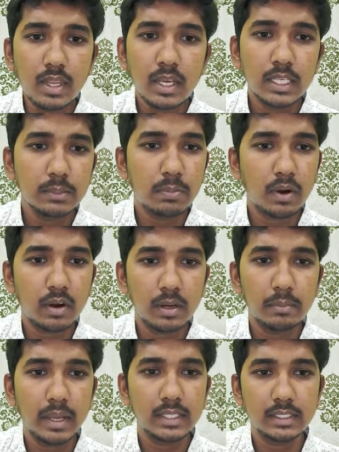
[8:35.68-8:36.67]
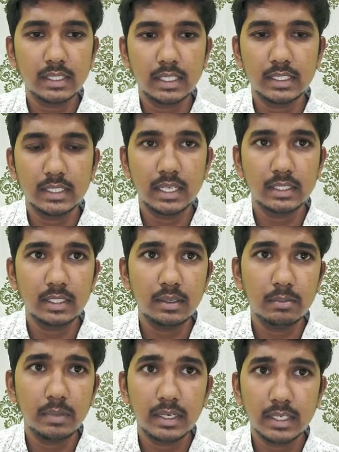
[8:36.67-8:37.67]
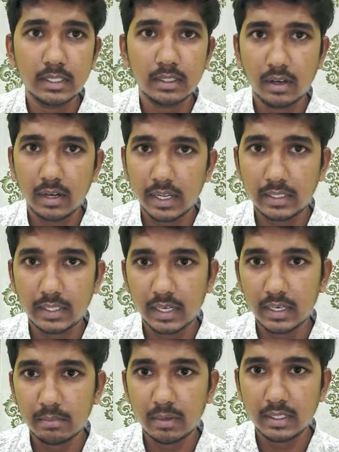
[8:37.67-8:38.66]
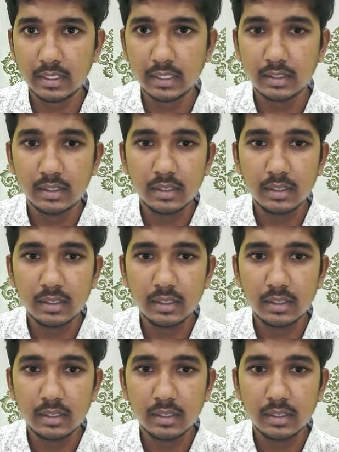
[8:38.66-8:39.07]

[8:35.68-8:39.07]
is broadly matching suggested answer, but it is not exactly matching.